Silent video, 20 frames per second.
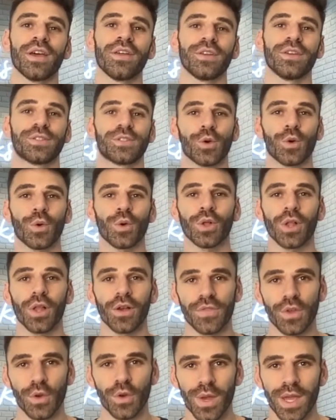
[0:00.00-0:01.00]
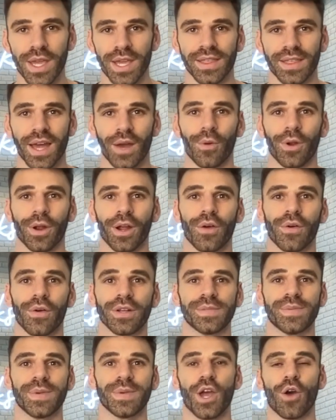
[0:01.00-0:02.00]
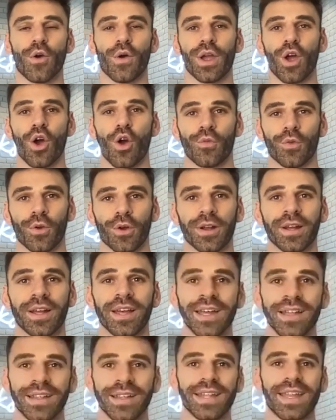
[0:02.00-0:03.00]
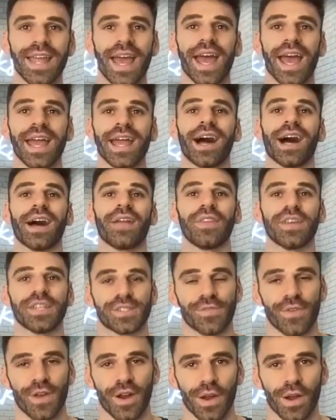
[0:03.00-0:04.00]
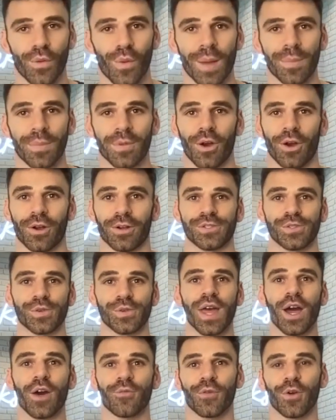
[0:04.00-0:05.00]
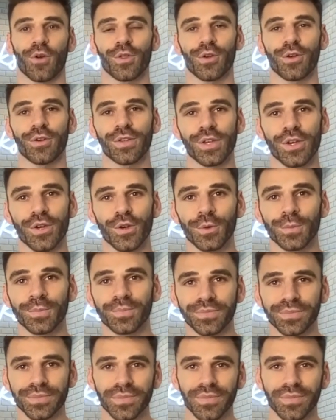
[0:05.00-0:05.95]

the tool of the week that we're going to be going over today on this very webinar. So without further ado,